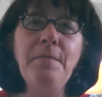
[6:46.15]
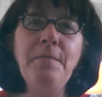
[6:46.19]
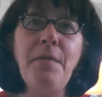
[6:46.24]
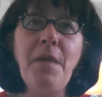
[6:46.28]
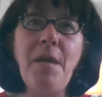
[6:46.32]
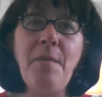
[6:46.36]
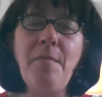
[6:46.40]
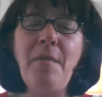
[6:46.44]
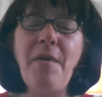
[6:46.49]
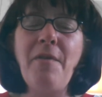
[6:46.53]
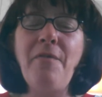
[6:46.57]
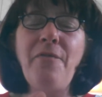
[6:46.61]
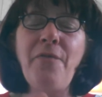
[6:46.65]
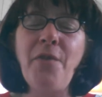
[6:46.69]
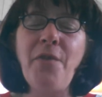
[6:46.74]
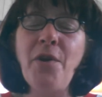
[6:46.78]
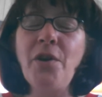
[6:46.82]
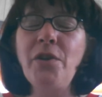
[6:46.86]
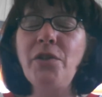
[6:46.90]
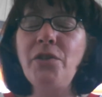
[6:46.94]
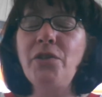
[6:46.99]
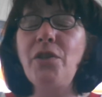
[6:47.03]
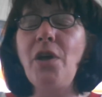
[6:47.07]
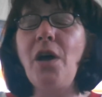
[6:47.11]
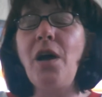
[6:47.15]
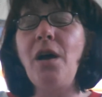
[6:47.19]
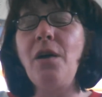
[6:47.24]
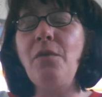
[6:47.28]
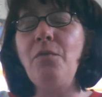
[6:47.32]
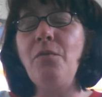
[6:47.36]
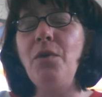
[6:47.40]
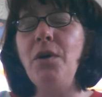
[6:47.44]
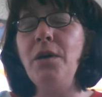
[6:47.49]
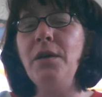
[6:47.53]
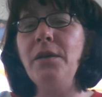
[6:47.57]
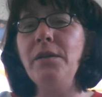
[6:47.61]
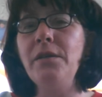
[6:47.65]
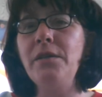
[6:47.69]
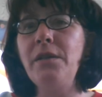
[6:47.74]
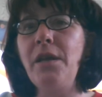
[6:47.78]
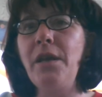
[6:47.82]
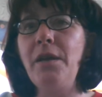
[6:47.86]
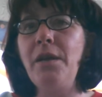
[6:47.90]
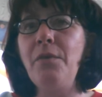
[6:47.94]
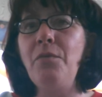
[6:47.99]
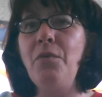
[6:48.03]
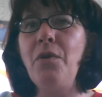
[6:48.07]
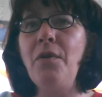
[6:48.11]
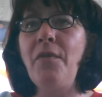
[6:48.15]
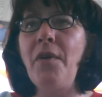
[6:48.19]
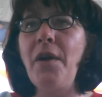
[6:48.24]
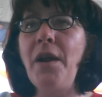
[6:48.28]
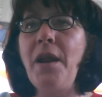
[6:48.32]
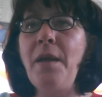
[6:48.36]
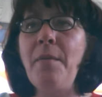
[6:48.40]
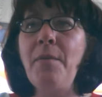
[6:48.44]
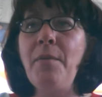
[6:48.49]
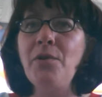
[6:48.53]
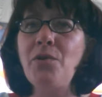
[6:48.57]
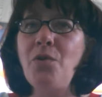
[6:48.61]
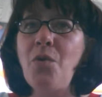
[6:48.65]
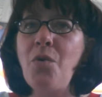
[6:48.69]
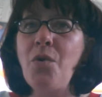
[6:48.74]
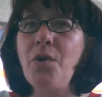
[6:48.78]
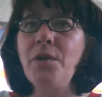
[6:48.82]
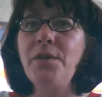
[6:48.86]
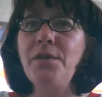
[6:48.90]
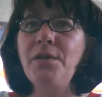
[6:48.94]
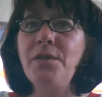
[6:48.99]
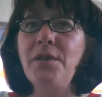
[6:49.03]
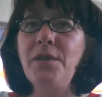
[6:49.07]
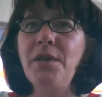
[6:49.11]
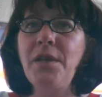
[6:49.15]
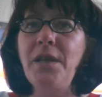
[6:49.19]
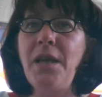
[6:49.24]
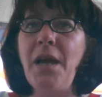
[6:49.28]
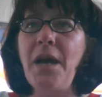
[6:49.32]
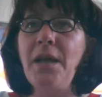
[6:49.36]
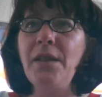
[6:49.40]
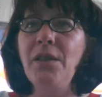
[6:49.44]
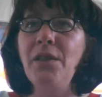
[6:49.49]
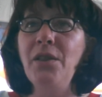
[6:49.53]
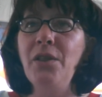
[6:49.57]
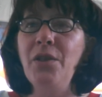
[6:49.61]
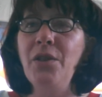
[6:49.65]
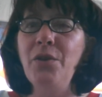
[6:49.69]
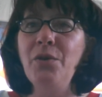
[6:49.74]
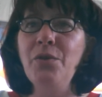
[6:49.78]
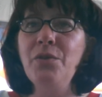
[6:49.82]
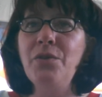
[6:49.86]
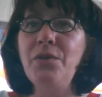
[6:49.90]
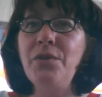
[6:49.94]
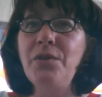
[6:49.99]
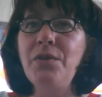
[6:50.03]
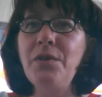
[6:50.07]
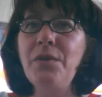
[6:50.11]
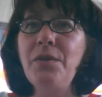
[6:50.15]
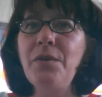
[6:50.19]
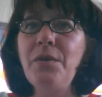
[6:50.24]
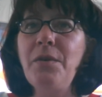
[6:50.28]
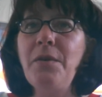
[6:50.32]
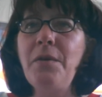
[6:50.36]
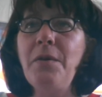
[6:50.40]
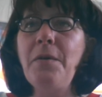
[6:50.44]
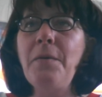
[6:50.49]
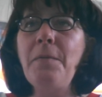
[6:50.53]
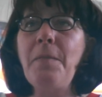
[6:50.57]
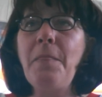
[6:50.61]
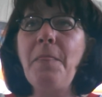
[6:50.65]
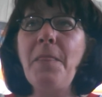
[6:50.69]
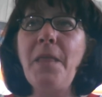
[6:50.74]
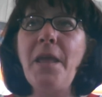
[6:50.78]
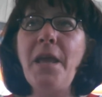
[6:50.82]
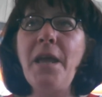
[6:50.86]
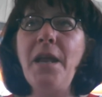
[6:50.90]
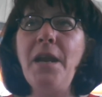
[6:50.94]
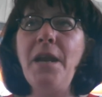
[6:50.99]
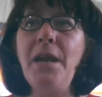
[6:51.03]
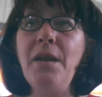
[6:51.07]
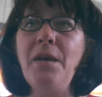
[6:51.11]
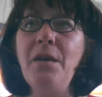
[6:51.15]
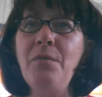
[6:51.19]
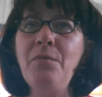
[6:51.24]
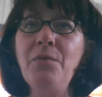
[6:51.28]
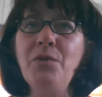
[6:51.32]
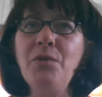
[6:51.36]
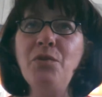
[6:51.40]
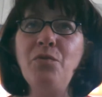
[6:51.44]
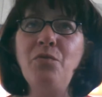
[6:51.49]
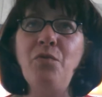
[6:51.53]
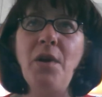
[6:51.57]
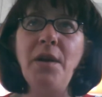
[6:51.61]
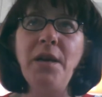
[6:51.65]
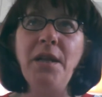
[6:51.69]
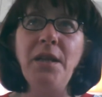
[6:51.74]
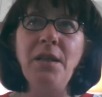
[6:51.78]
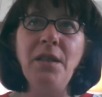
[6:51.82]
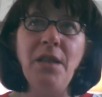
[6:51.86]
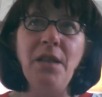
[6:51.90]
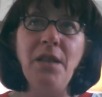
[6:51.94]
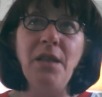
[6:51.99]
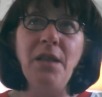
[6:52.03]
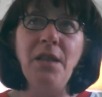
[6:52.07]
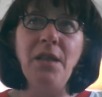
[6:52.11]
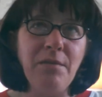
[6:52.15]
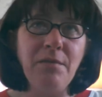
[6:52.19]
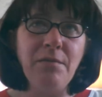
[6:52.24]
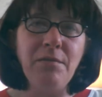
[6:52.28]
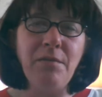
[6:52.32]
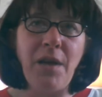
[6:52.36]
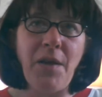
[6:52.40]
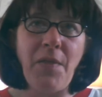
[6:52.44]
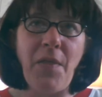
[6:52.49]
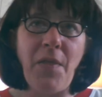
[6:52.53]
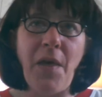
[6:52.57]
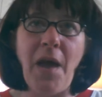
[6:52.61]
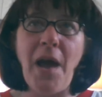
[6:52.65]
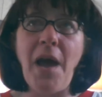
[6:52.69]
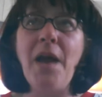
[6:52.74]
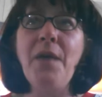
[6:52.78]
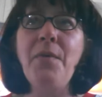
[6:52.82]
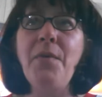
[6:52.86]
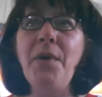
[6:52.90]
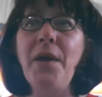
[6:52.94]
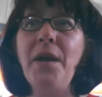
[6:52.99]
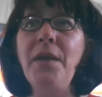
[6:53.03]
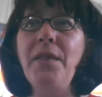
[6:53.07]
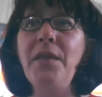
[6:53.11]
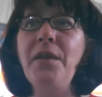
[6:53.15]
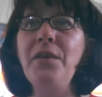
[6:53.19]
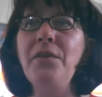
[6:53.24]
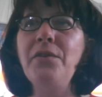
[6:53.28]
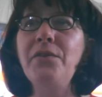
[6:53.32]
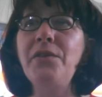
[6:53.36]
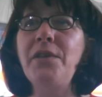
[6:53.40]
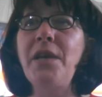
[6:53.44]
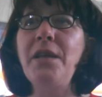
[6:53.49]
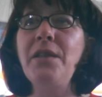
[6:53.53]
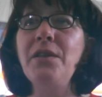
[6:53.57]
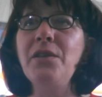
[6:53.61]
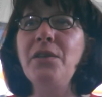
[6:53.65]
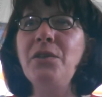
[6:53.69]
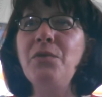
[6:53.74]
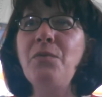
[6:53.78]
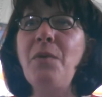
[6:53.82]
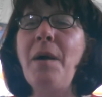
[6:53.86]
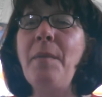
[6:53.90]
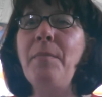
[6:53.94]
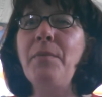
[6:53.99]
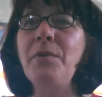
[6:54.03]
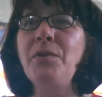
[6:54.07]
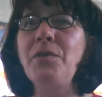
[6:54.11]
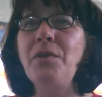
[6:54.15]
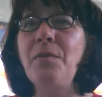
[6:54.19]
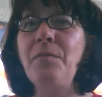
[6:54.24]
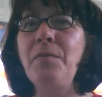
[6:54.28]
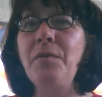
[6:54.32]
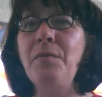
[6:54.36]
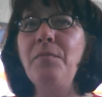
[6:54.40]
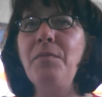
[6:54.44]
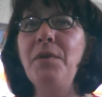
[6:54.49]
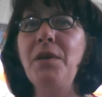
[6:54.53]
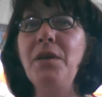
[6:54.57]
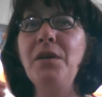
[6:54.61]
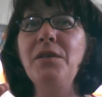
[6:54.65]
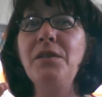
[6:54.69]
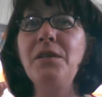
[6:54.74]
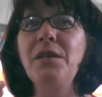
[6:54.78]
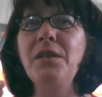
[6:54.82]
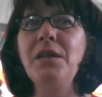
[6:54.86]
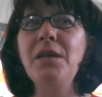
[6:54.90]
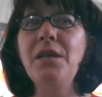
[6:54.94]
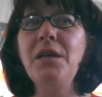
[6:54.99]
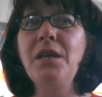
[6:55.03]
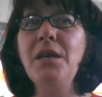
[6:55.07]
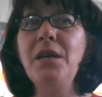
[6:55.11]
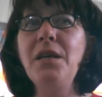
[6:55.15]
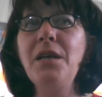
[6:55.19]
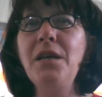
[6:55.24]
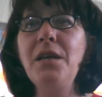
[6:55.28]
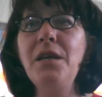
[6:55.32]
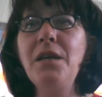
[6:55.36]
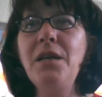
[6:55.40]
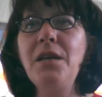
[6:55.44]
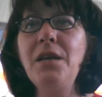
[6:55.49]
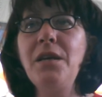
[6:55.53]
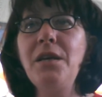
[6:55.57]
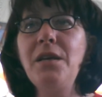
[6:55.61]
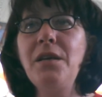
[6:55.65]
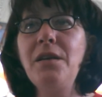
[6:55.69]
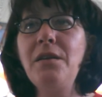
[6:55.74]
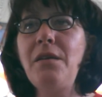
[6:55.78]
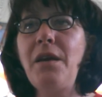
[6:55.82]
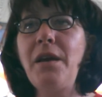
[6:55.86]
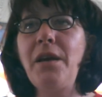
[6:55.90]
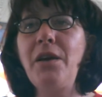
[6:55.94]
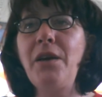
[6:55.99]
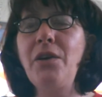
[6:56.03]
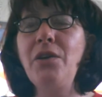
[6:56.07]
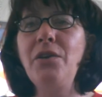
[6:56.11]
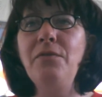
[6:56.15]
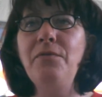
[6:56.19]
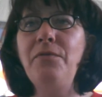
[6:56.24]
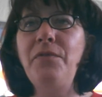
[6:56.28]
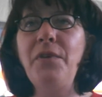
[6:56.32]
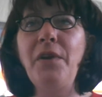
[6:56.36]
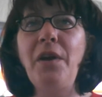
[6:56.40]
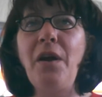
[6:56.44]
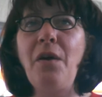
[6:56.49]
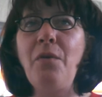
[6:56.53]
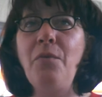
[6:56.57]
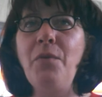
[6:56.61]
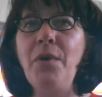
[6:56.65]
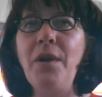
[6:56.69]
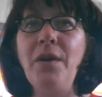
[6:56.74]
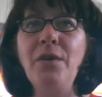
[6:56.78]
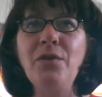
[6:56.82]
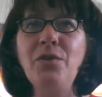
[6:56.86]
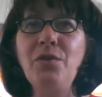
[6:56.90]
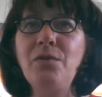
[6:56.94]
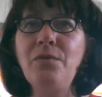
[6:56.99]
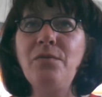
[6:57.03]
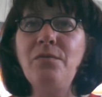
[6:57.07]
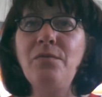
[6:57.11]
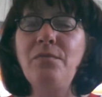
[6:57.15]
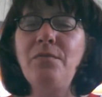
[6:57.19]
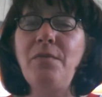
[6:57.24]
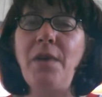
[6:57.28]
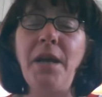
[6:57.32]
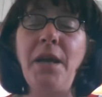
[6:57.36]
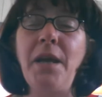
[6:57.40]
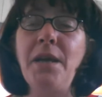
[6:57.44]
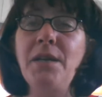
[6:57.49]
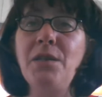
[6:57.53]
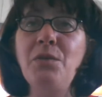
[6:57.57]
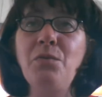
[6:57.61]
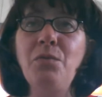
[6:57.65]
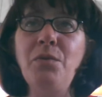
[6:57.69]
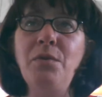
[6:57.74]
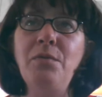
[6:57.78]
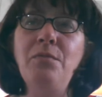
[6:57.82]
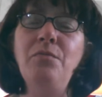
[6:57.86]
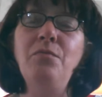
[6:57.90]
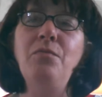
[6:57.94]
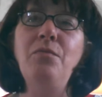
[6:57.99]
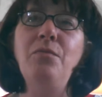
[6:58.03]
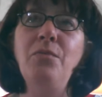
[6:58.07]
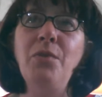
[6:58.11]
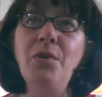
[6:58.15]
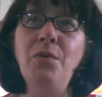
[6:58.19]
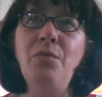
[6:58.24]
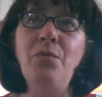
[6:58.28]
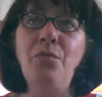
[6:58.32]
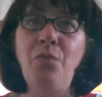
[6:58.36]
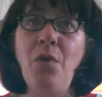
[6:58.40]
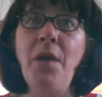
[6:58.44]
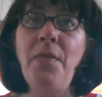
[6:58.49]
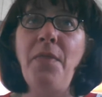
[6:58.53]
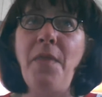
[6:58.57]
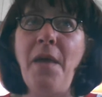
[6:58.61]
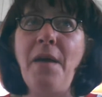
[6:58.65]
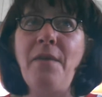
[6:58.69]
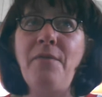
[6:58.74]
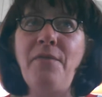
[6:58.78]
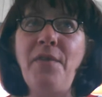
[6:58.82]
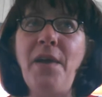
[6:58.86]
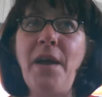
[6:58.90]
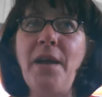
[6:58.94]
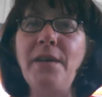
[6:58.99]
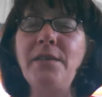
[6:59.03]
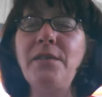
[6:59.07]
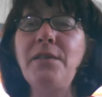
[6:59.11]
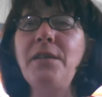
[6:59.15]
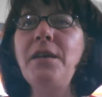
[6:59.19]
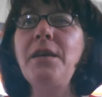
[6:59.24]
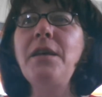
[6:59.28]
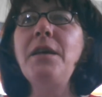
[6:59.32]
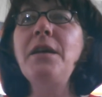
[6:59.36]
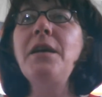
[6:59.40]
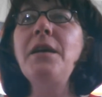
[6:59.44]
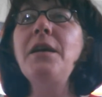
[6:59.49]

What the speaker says: And my first thought was that one of our neighbor's horses had gotten loose and was running like on the highway on the other side of the swamp or something, because I couldn't figure out what else, I guess, would run that fast.